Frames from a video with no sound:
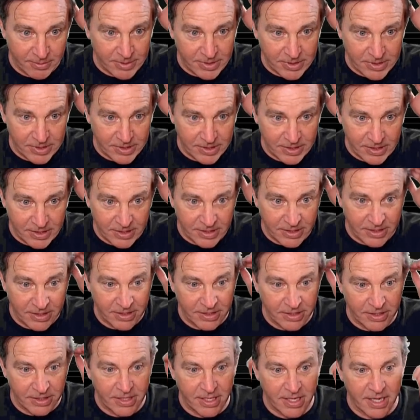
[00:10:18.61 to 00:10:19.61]
A, B, C,
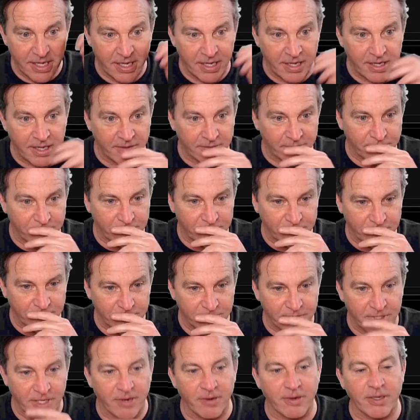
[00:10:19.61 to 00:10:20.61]
D, E,
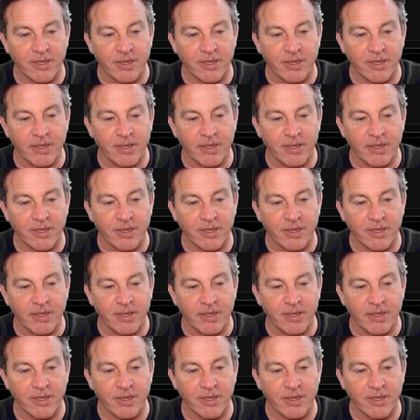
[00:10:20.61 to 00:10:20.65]
F.